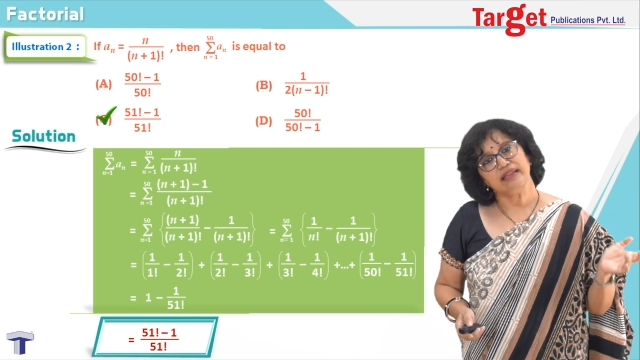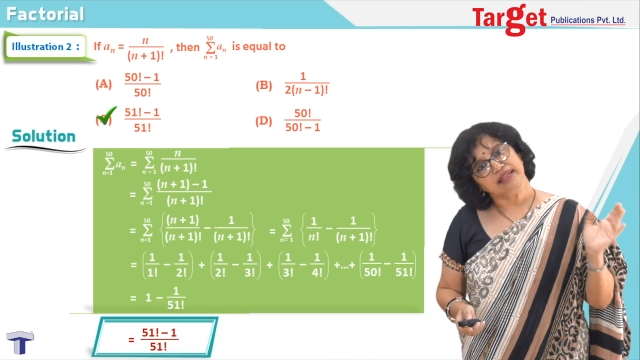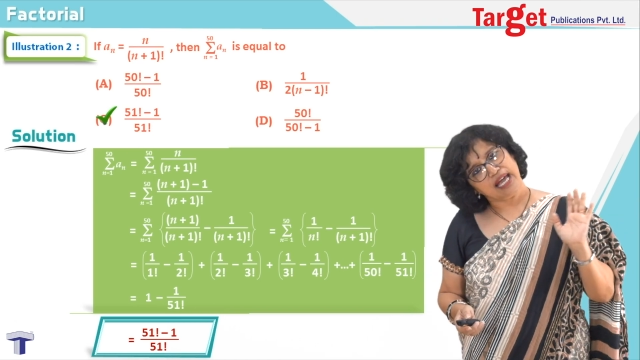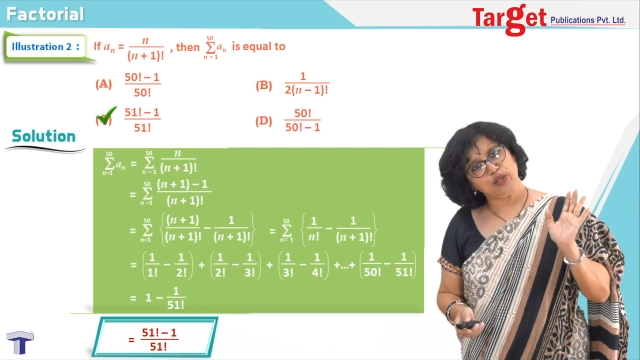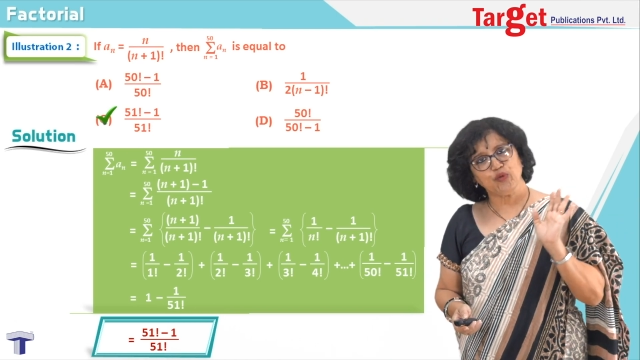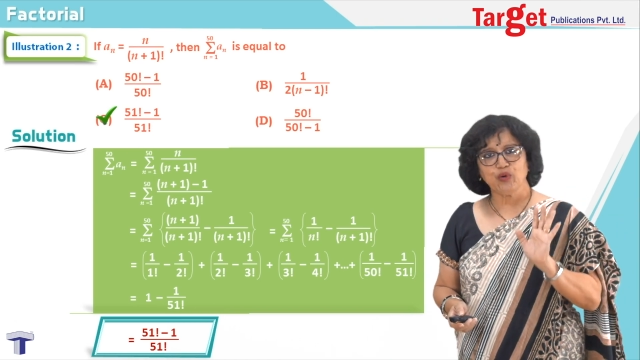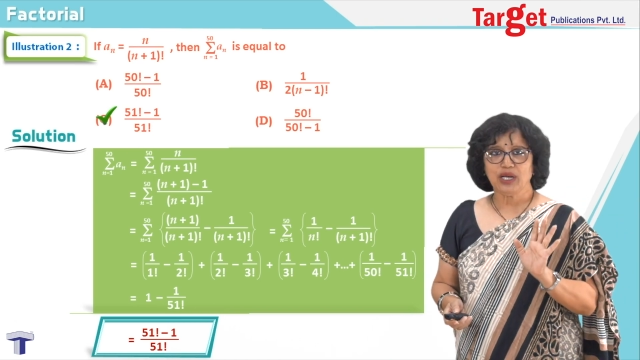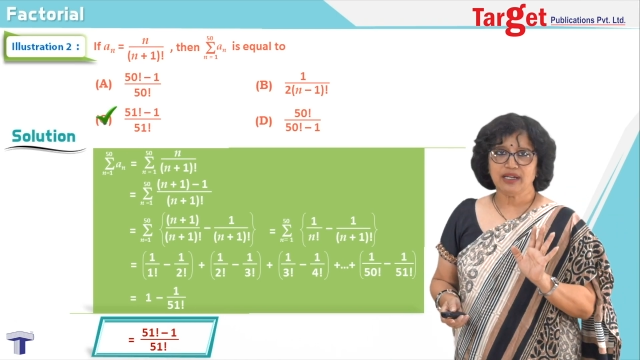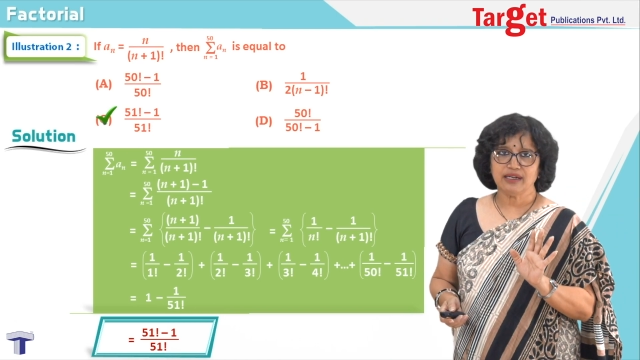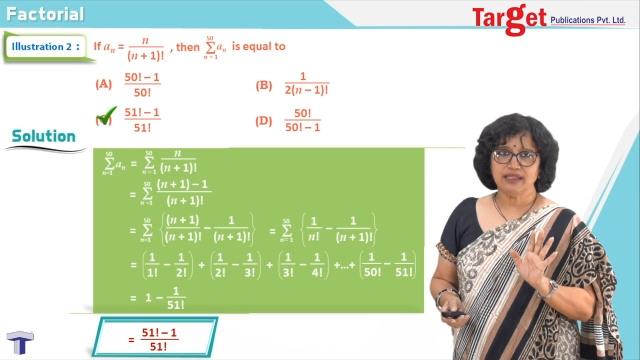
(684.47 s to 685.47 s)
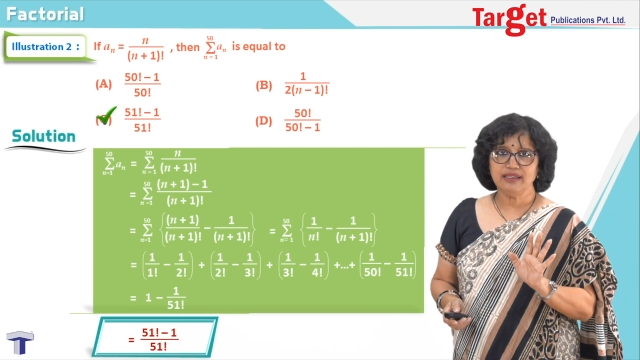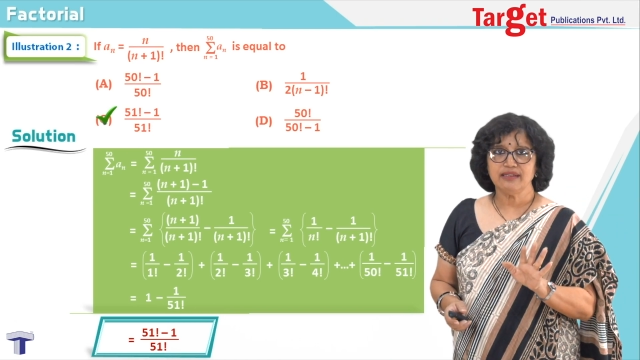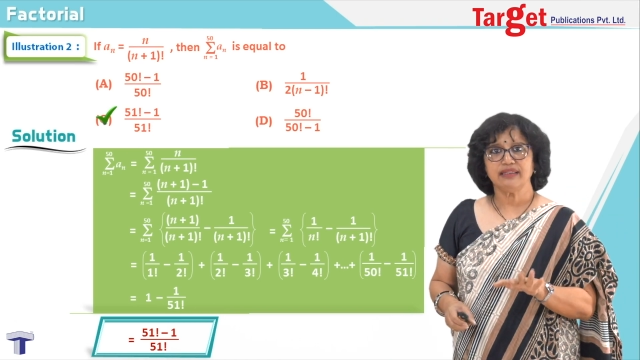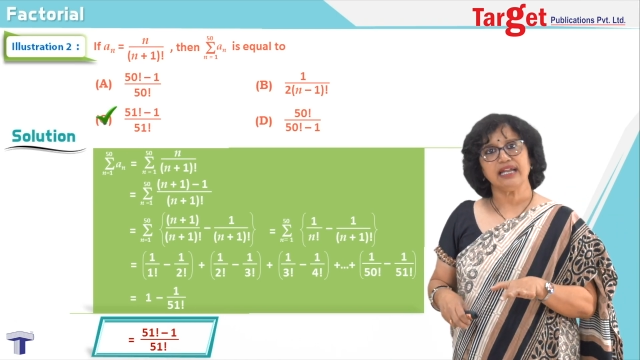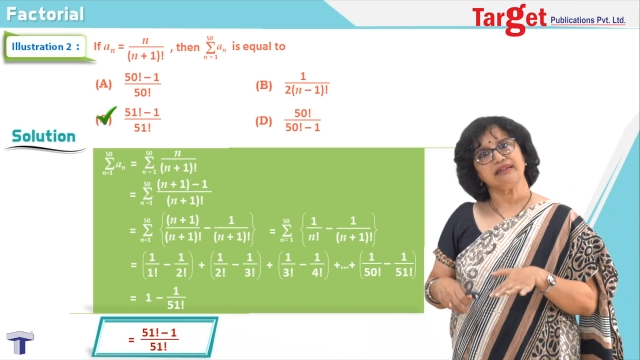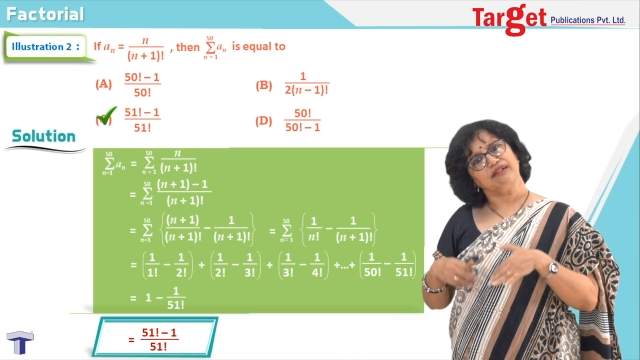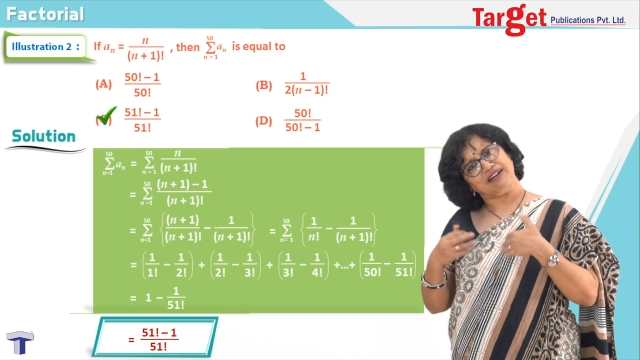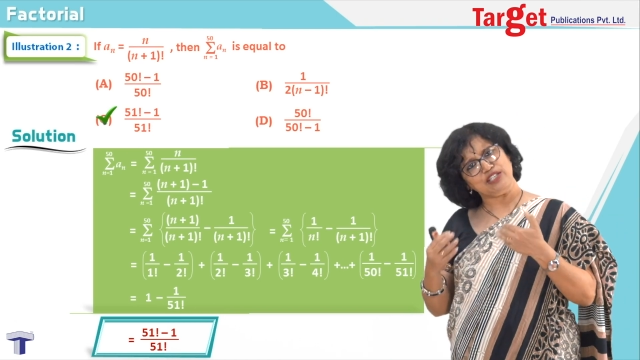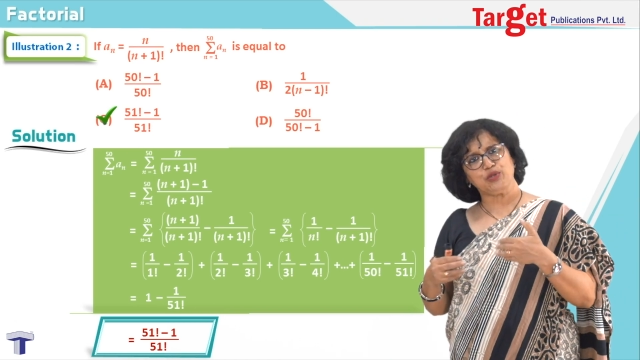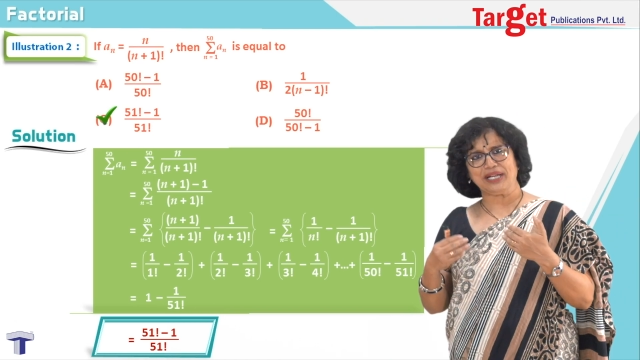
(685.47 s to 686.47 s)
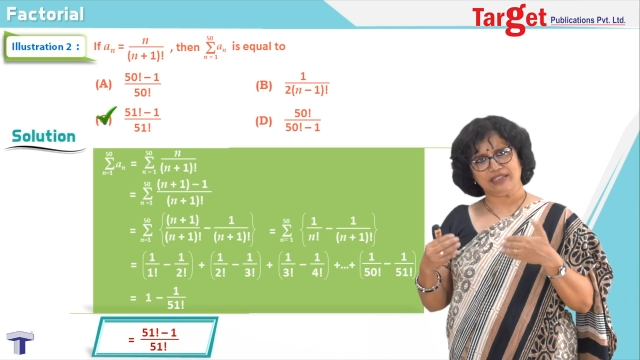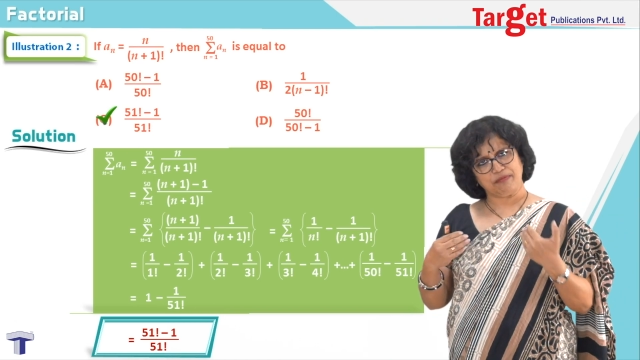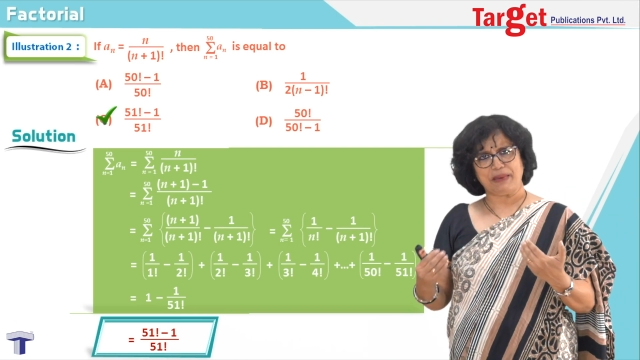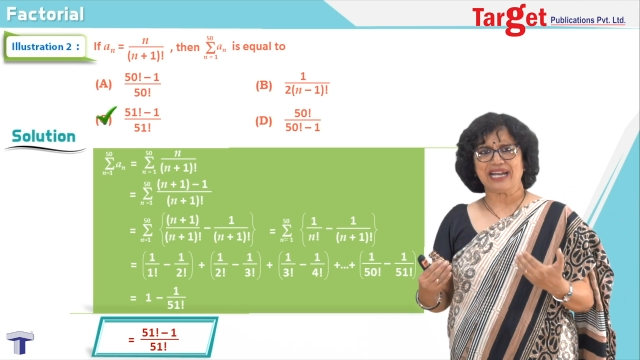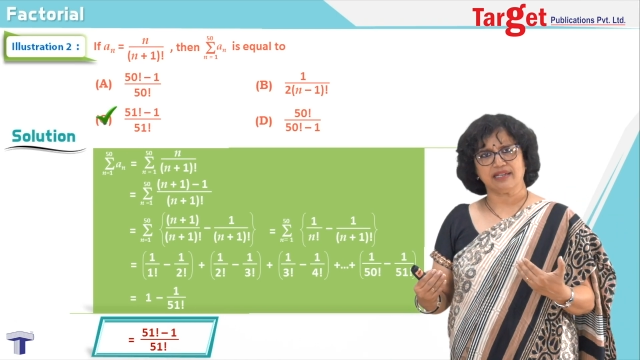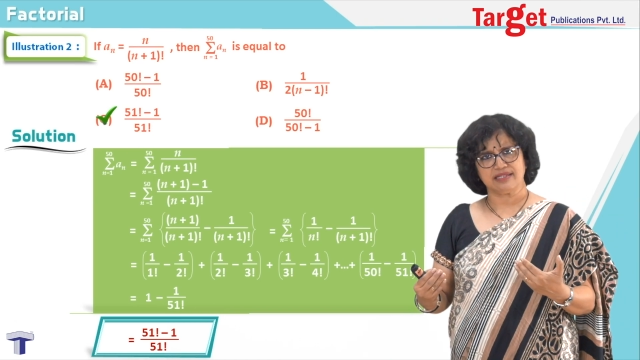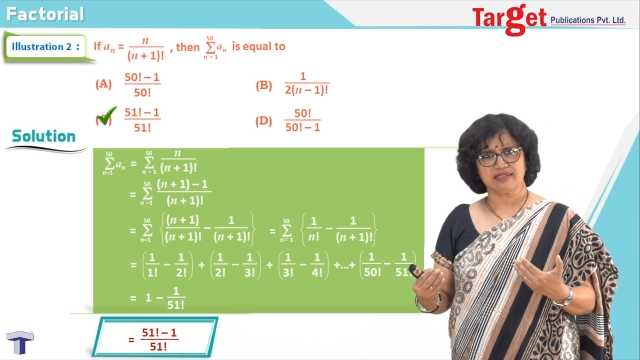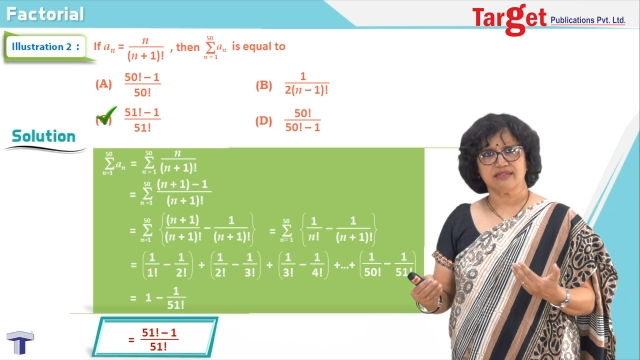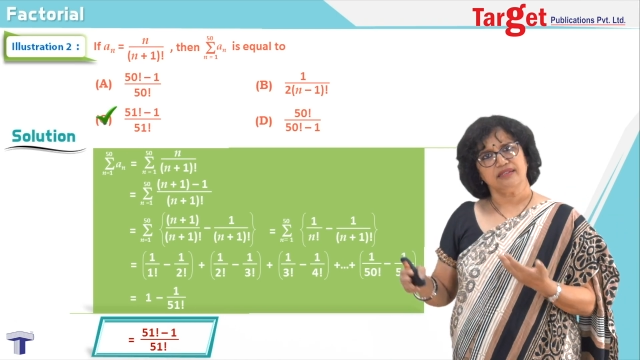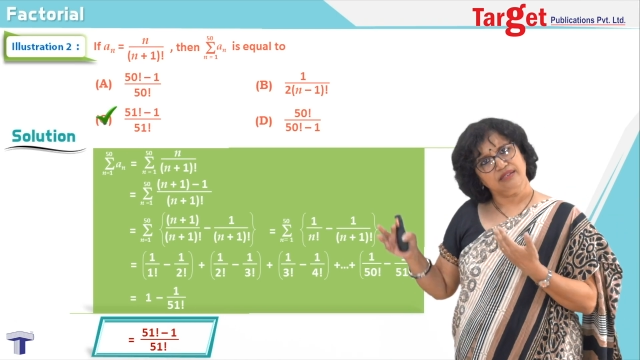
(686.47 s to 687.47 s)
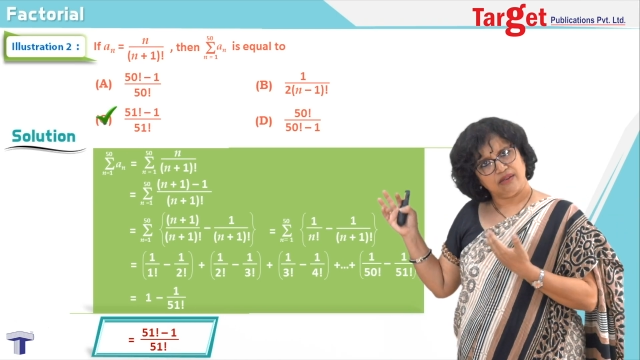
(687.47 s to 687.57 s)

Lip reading: There you would learn that once you get the practice,